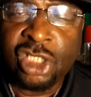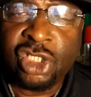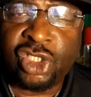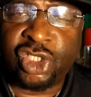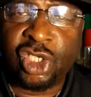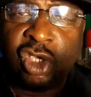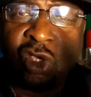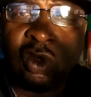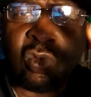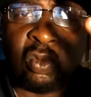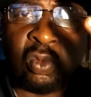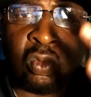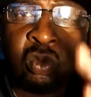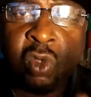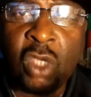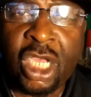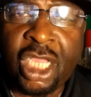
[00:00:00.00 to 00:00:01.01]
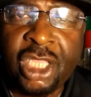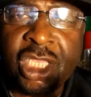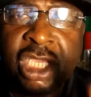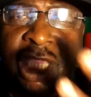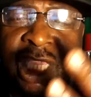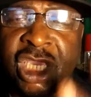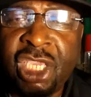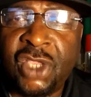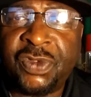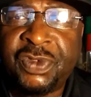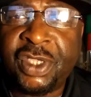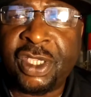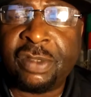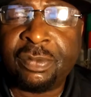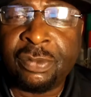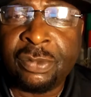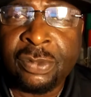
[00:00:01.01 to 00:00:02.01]
So what is
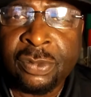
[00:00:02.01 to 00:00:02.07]
it